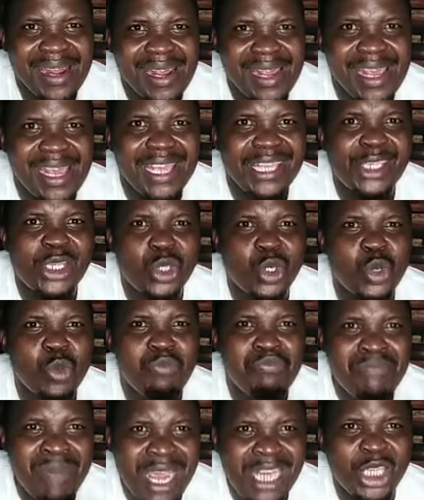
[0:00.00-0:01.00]
is to
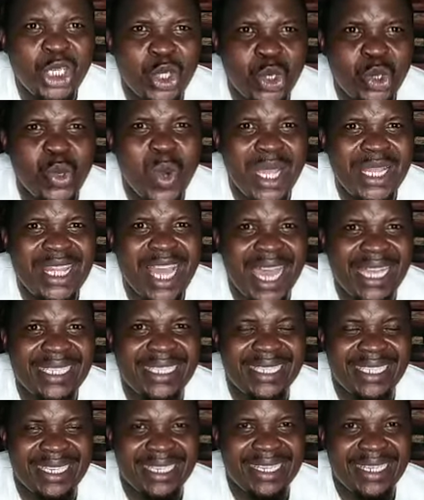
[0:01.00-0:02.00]
make sure
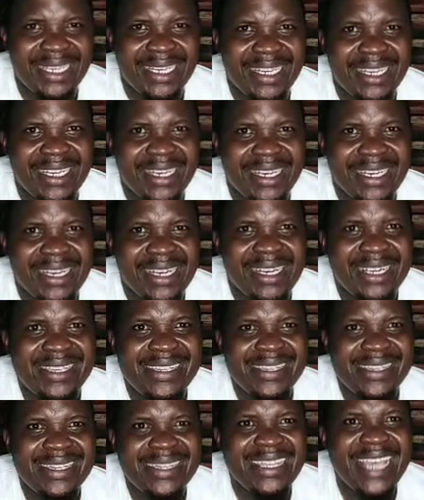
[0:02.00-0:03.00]
that
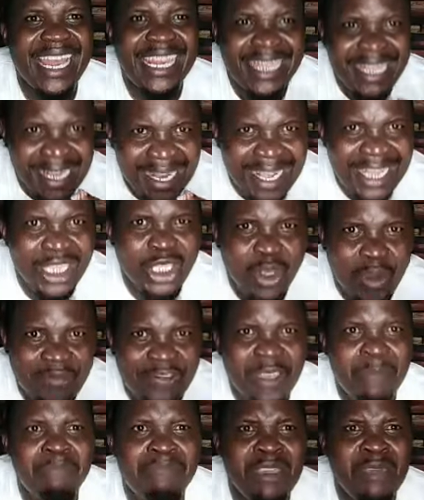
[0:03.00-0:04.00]
the needs of
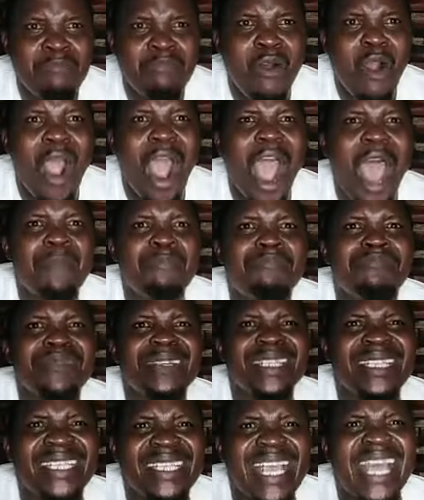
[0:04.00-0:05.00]
the people are
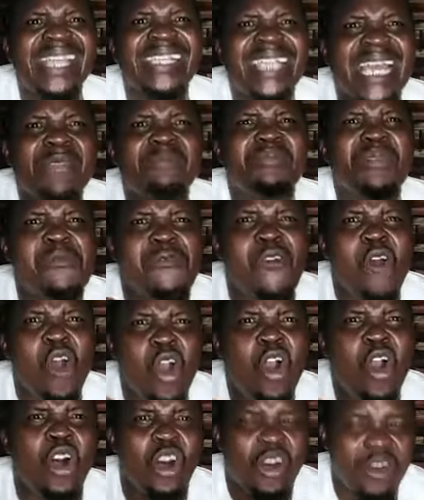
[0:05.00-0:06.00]
presented before
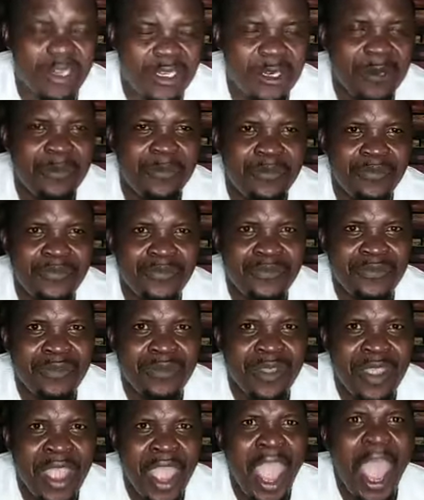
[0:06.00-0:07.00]
God.
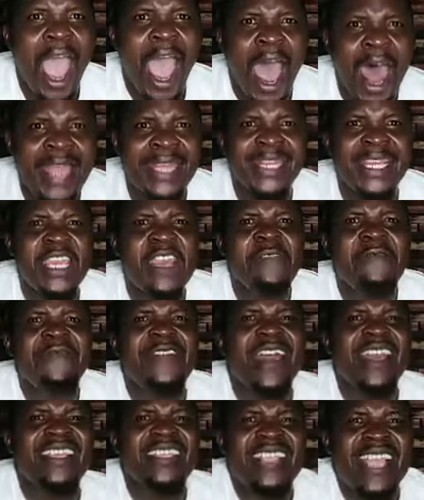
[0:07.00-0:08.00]
And if
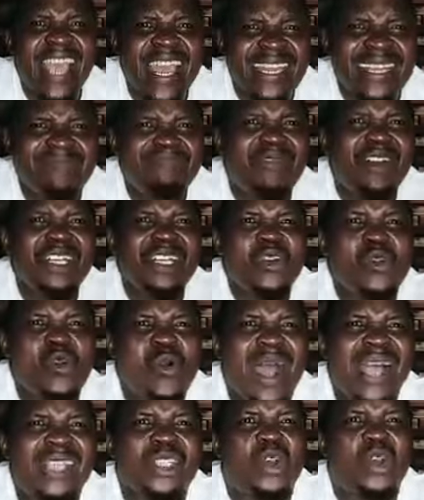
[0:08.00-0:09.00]
there is anybody who
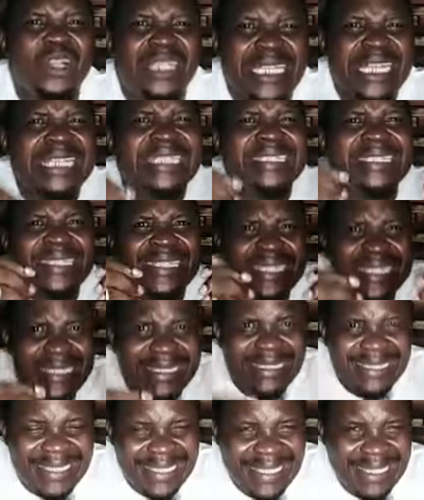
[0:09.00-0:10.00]
has got a
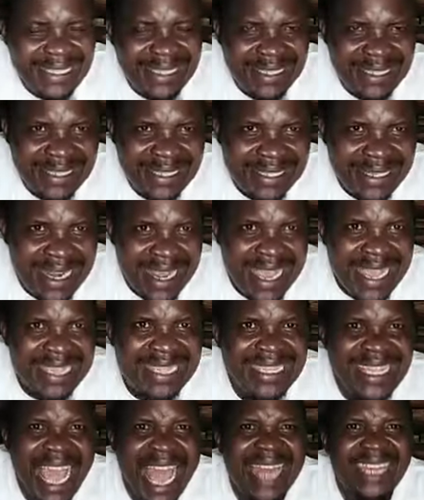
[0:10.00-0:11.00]
need,
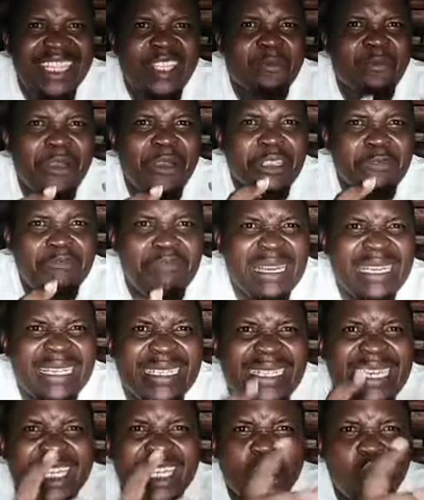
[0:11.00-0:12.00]
their
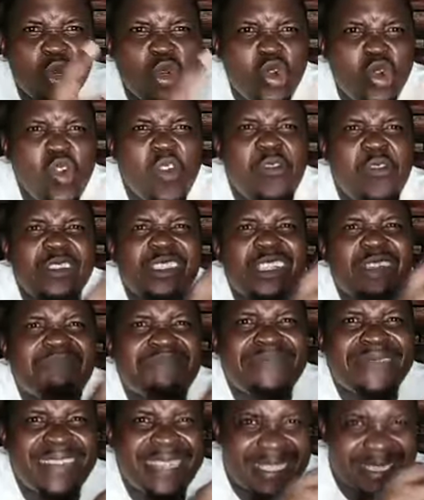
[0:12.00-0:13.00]
responsibility is to look for the
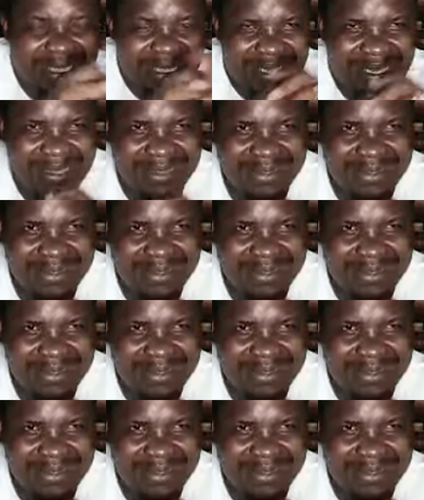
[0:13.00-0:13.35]
priest.